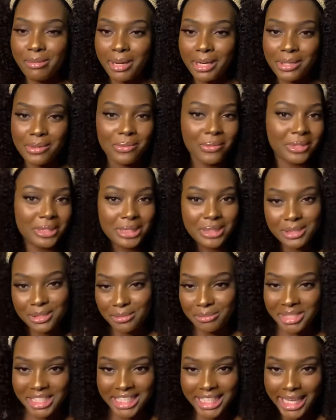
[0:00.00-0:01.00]
wants to
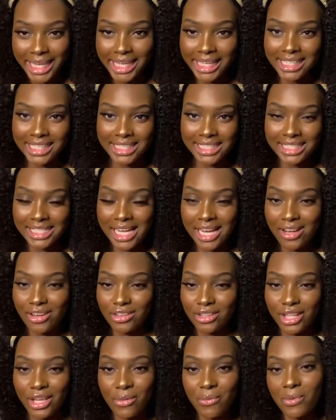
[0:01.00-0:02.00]
be like us now.
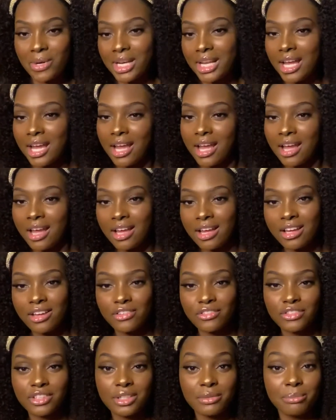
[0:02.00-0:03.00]
They want to
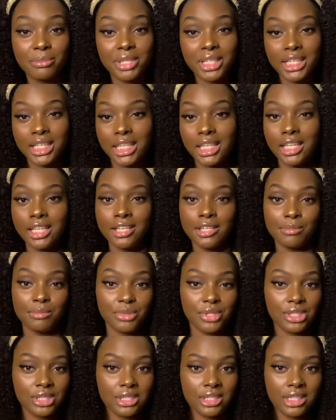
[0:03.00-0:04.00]
have the big
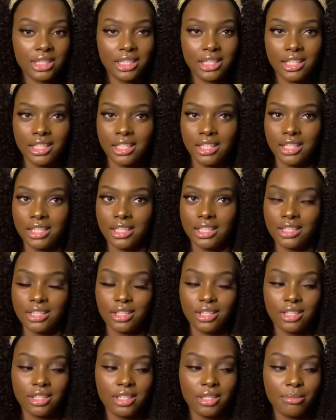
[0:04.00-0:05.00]
lips,
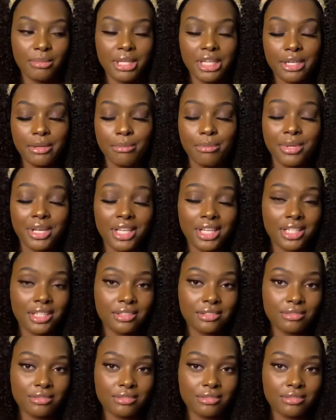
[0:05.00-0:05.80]
the big butt,